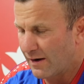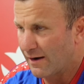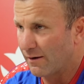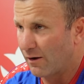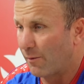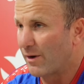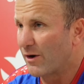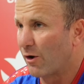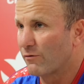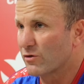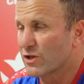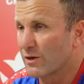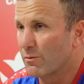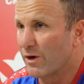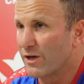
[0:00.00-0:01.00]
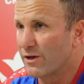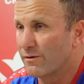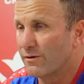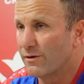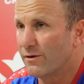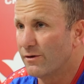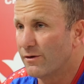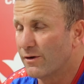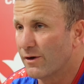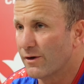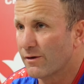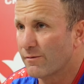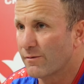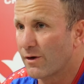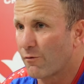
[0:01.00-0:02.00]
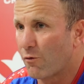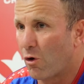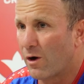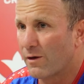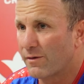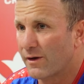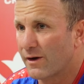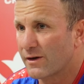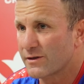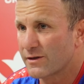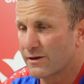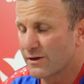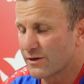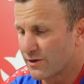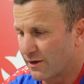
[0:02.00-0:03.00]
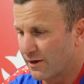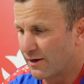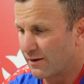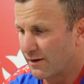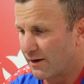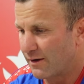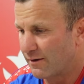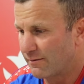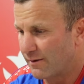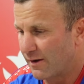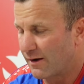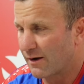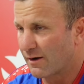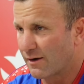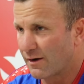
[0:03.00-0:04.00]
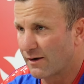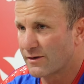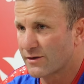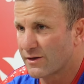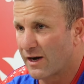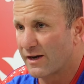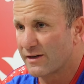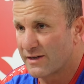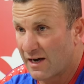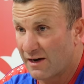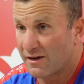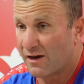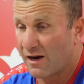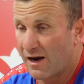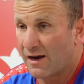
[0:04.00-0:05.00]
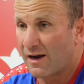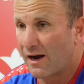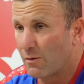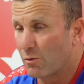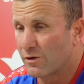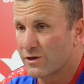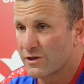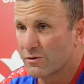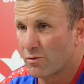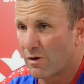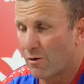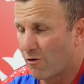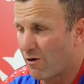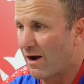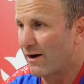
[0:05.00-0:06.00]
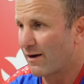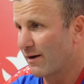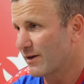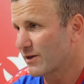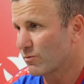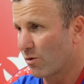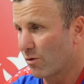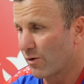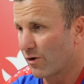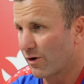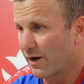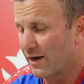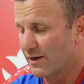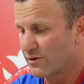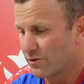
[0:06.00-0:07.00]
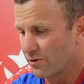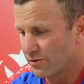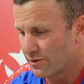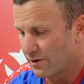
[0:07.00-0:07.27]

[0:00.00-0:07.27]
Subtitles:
Yeah, I mean, obviously, when you write things and you see it, then it stands out to go, okay, well, this is where we're at. This is what we've got to get to.